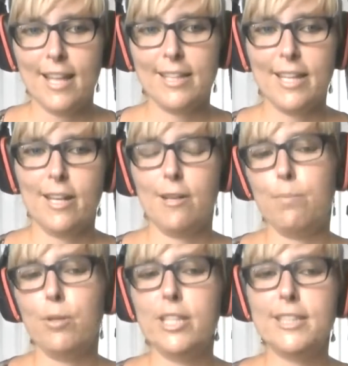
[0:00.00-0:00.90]

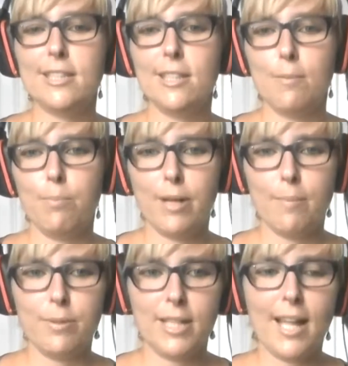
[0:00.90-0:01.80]
their political
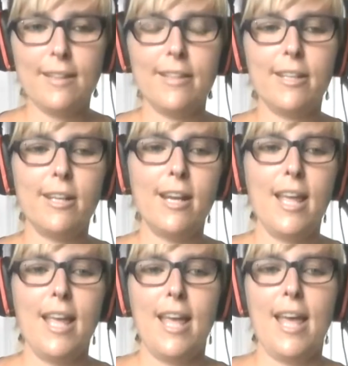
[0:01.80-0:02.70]
propaganda
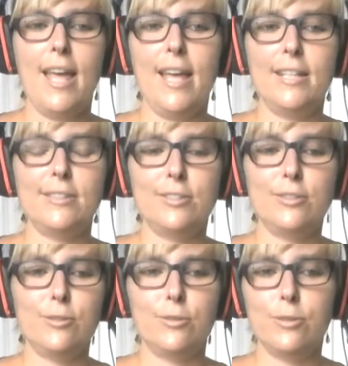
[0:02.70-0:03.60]
and
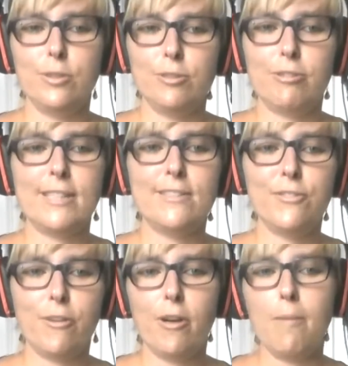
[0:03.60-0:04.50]
to
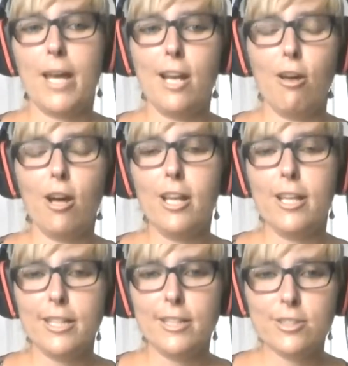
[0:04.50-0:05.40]
transfer my
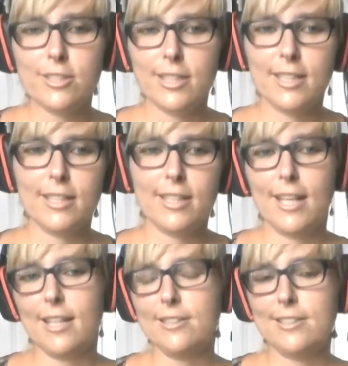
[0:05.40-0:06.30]
knowledge in an
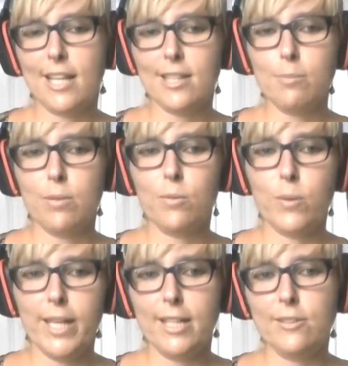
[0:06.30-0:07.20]
understandable
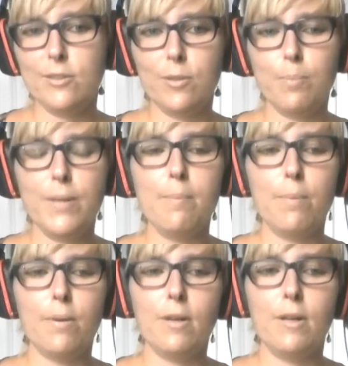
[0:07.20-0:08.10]
way to the
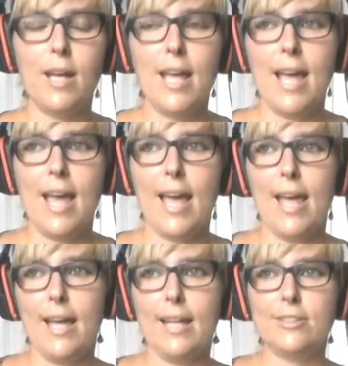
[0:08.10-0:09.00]
people
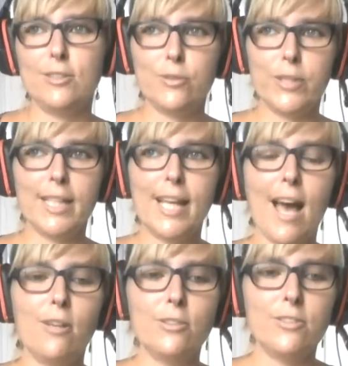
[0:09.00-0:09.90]
and to
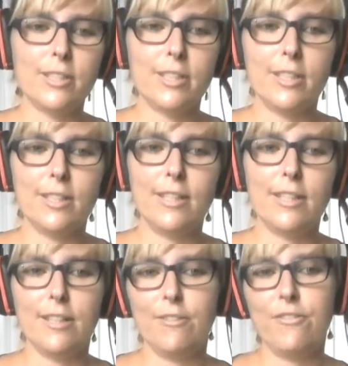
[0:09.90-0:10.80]
encounter
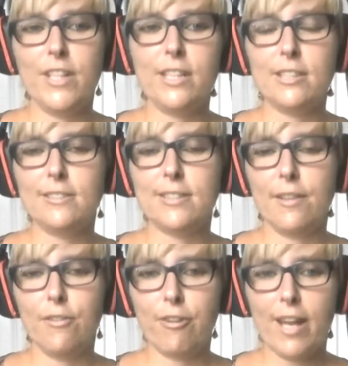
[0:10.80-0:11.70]
the fears
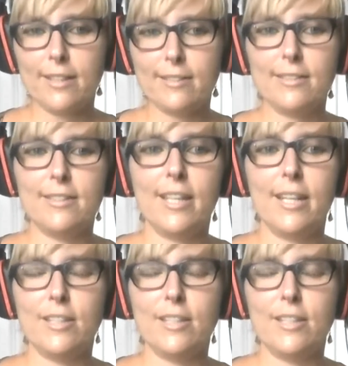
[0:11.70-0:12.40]
and threats that are